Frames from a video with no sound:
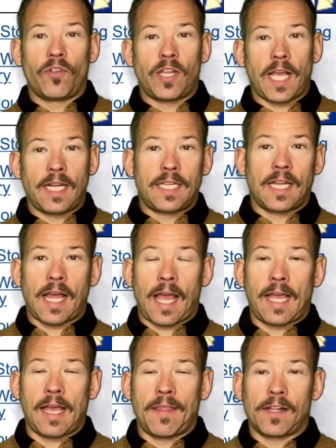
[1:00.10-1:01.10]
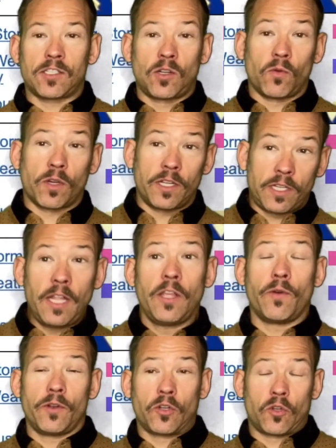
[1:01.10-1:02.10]
day today, and that snow will continue
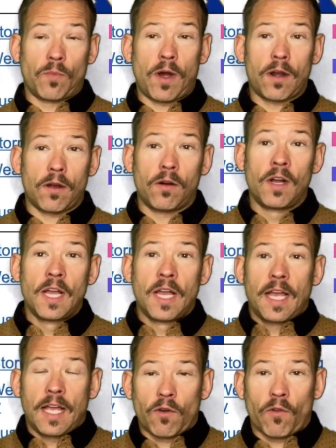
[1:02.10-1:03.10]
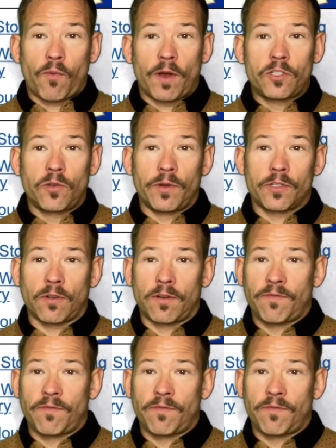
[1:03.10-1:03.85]
into tomorrow in northwestern Minnesota. In